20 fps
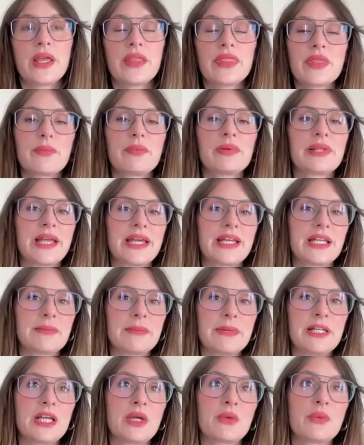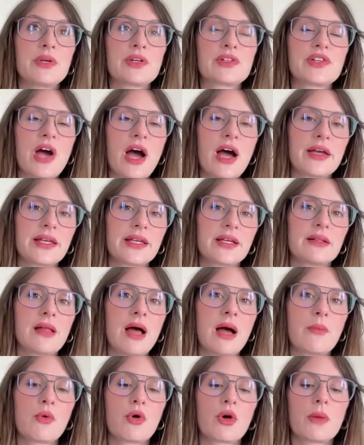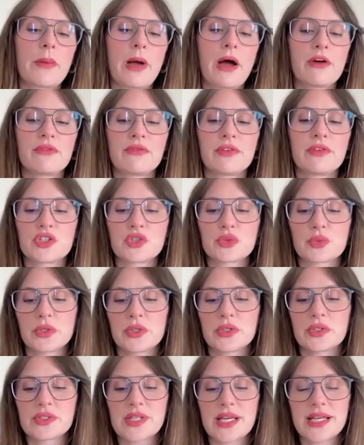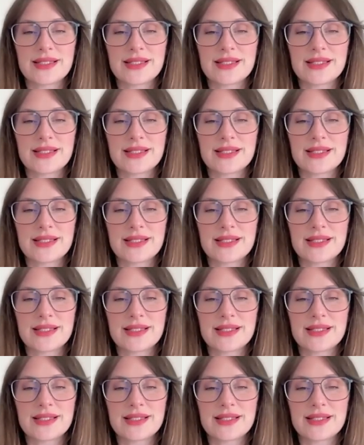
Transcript: In the planning meeting, we are talking a lot more about visuals,